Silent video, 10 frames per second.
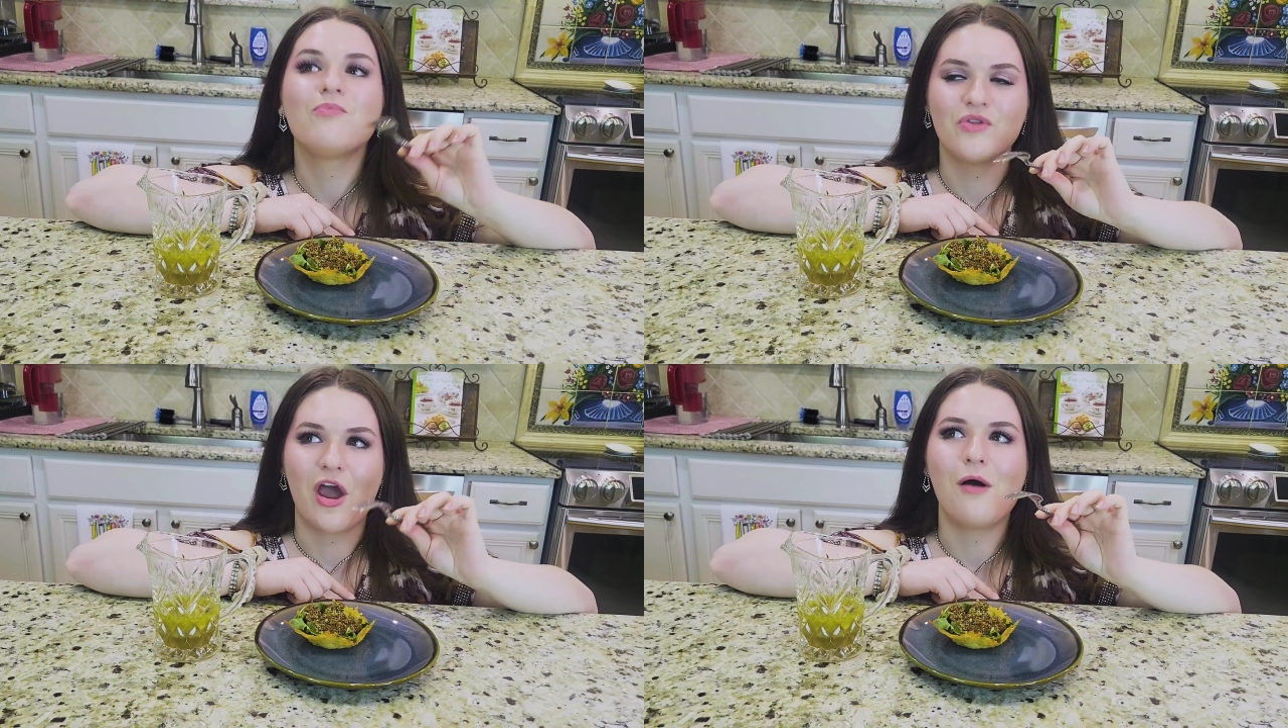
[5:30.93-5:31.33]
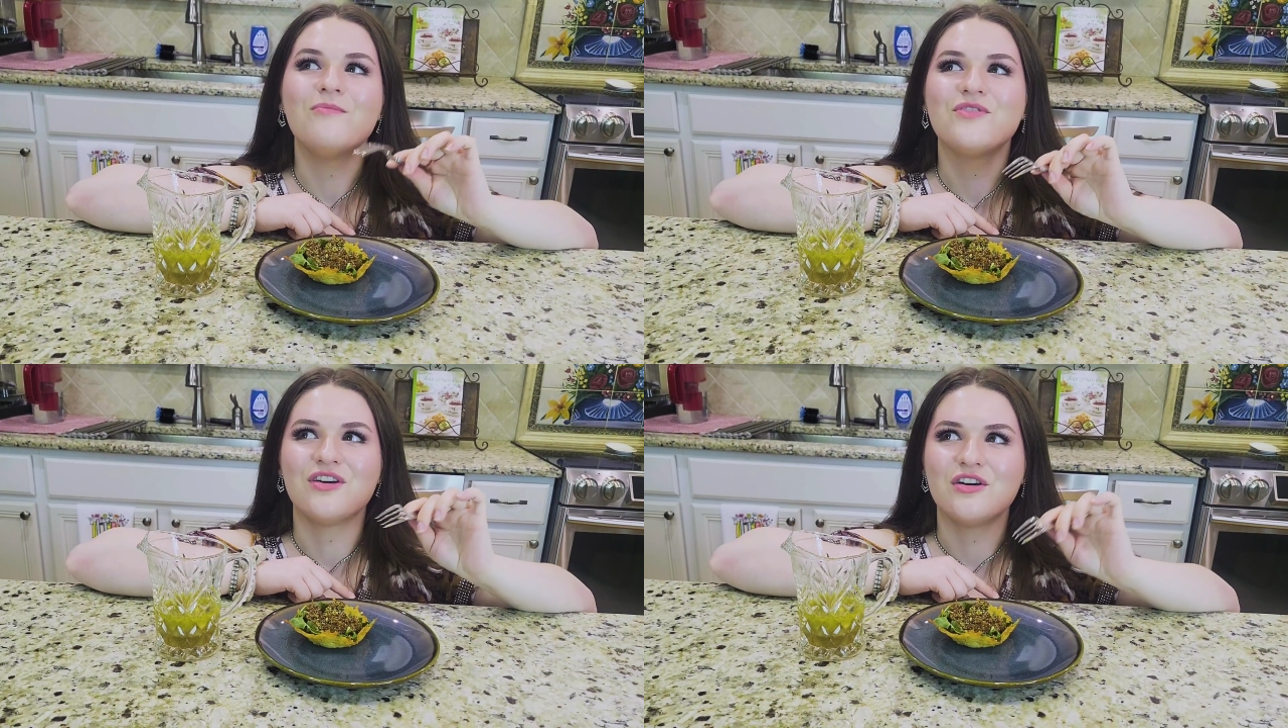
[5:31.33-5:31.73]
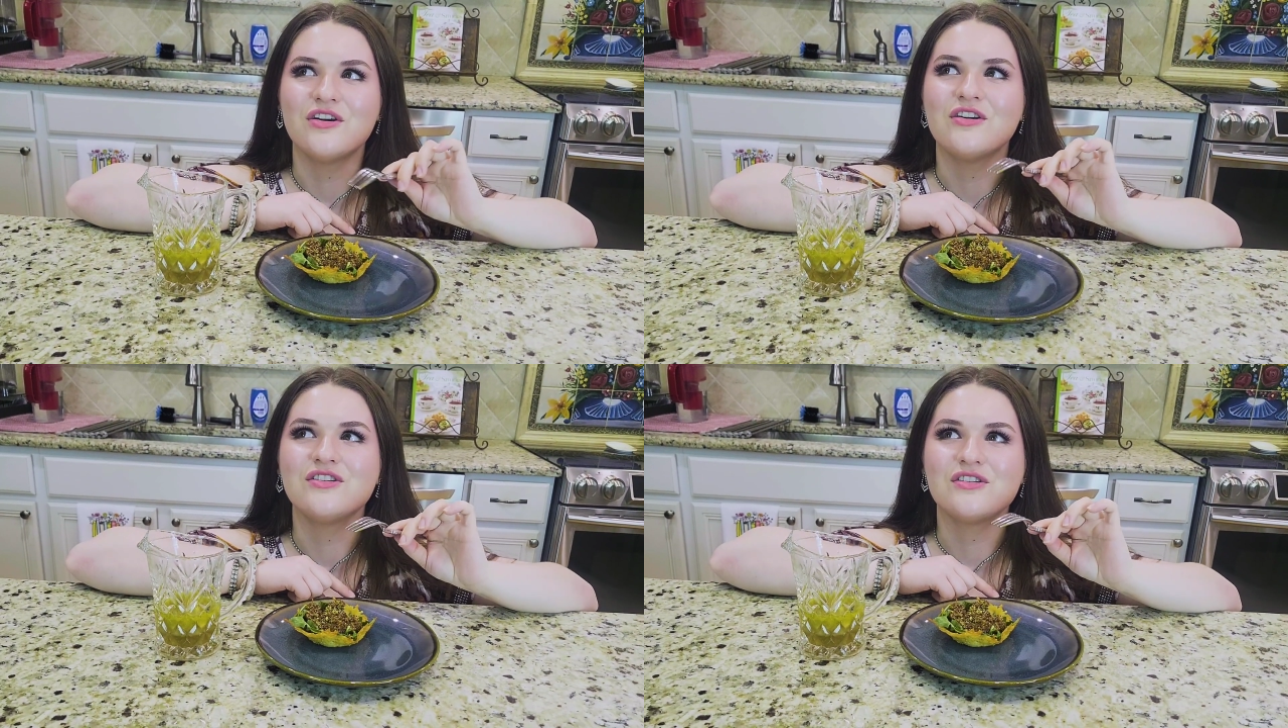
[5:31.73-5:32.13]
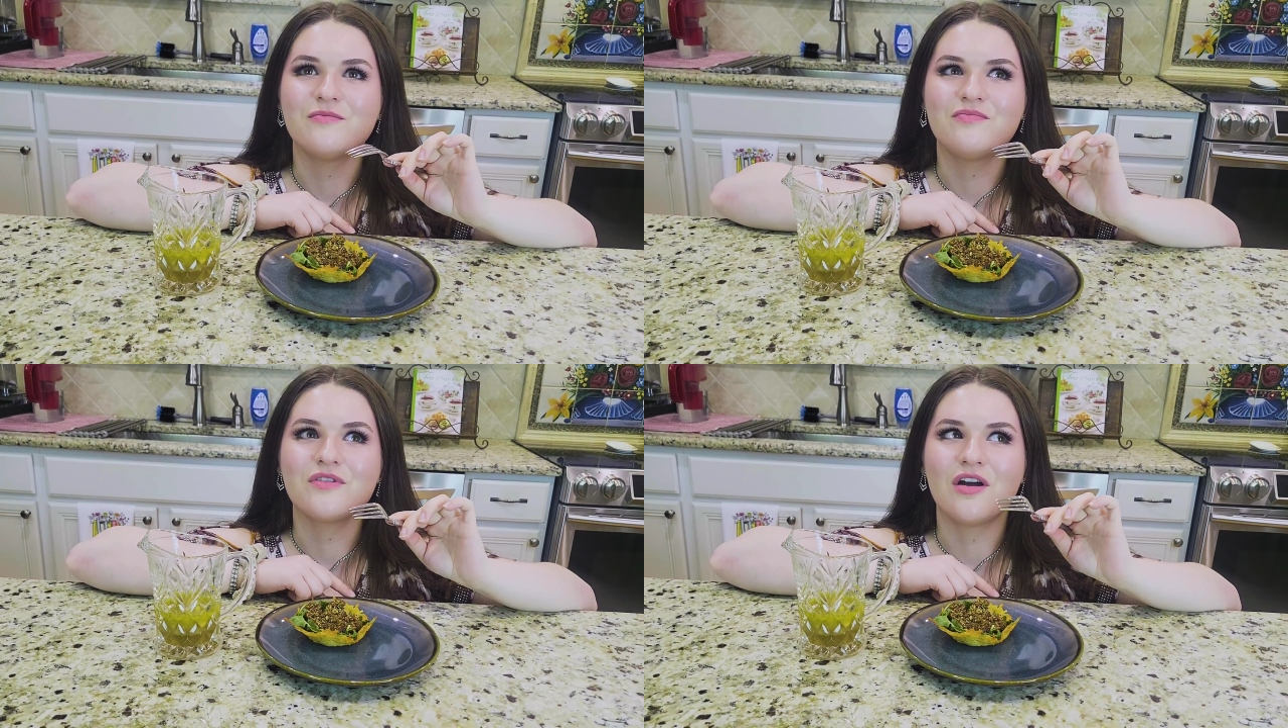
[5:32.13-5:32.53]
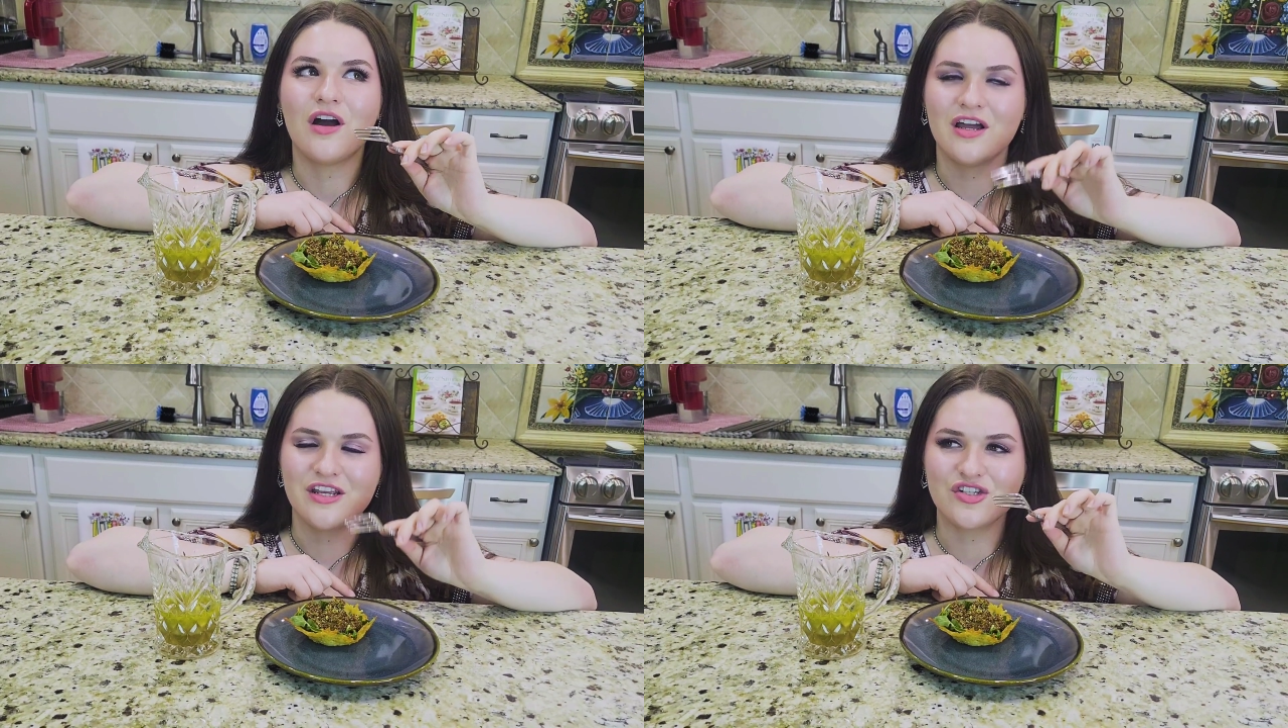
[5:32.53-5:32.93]
Yeah, the
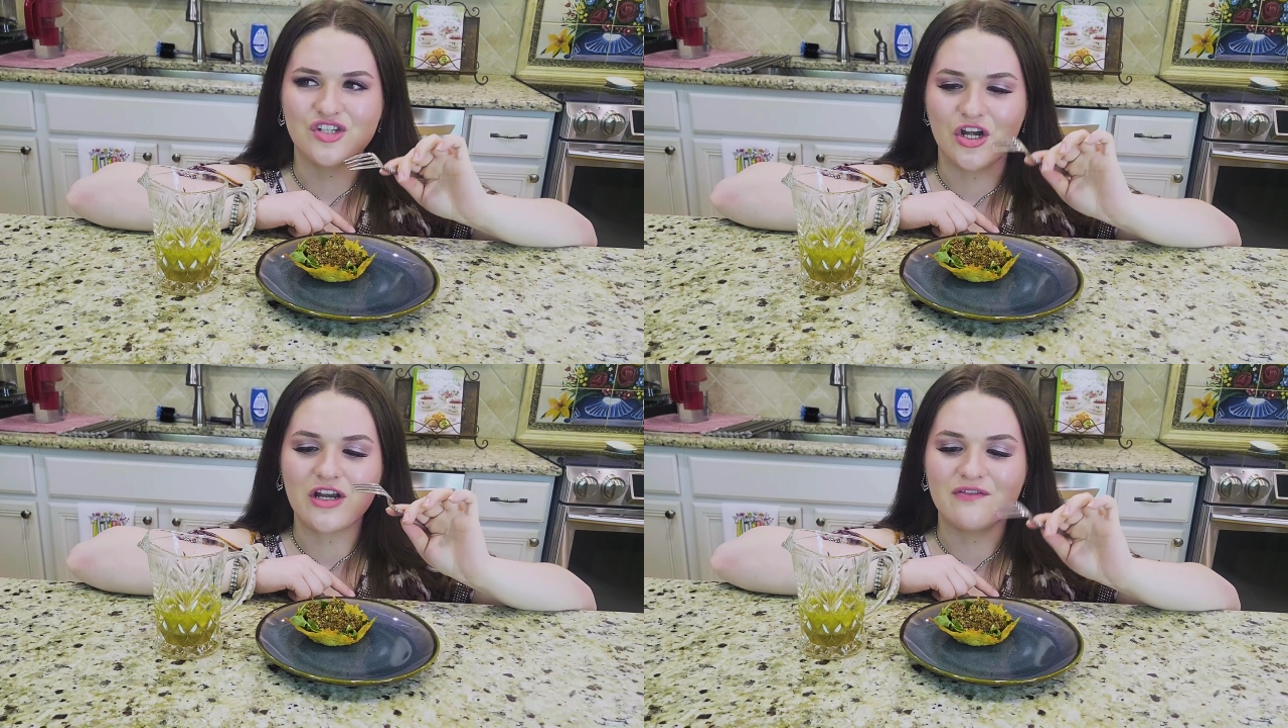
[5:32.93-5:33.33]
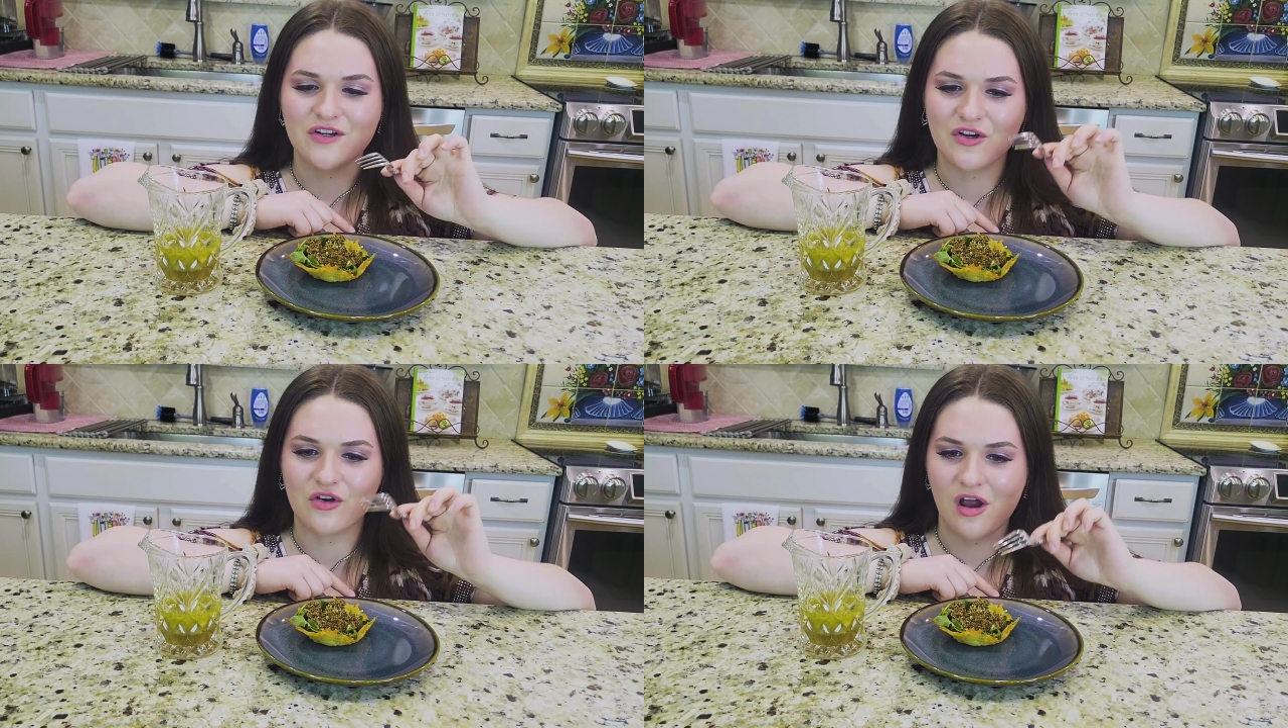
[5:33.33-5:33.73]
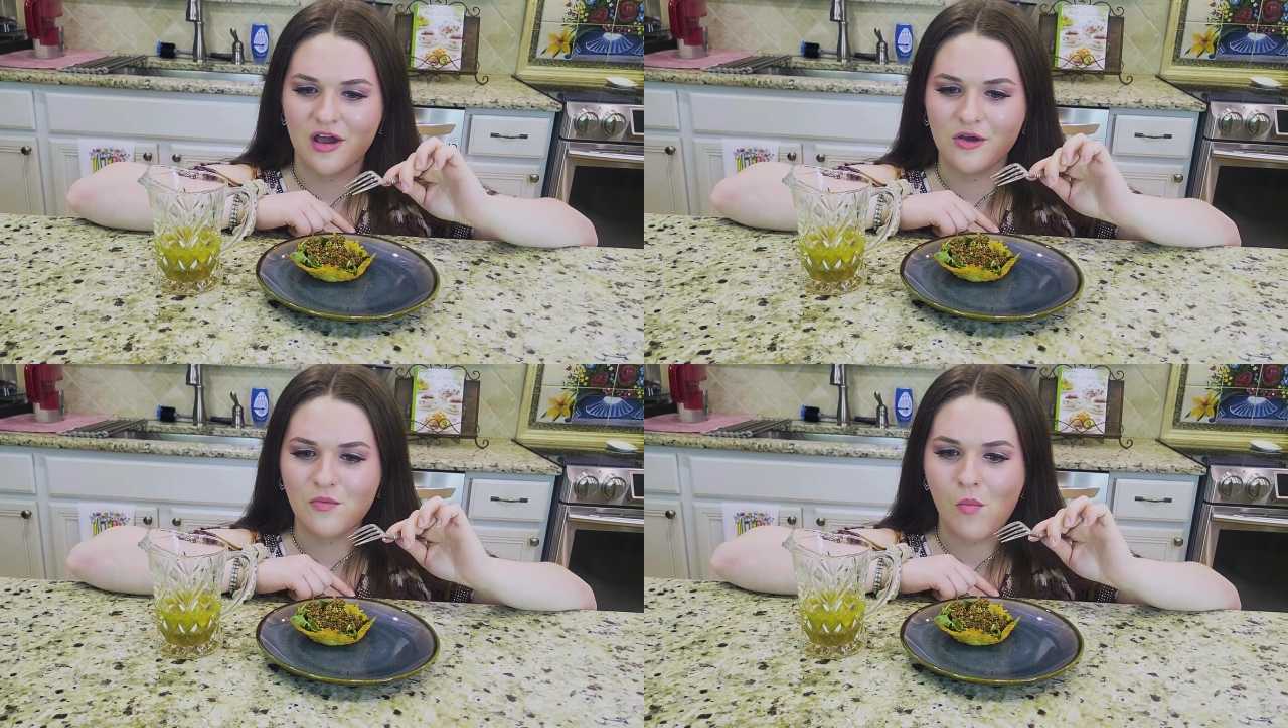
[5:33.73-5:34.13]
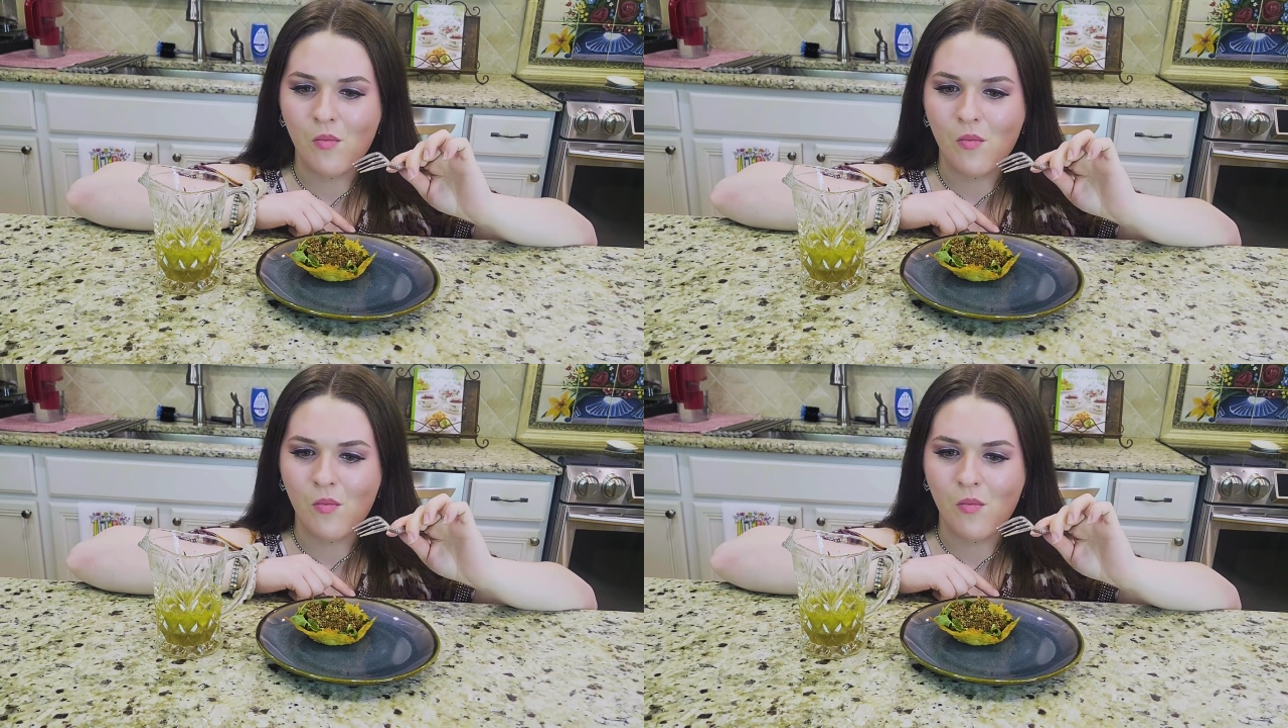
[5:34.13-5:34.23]
Honey-Sherry Vinaigrette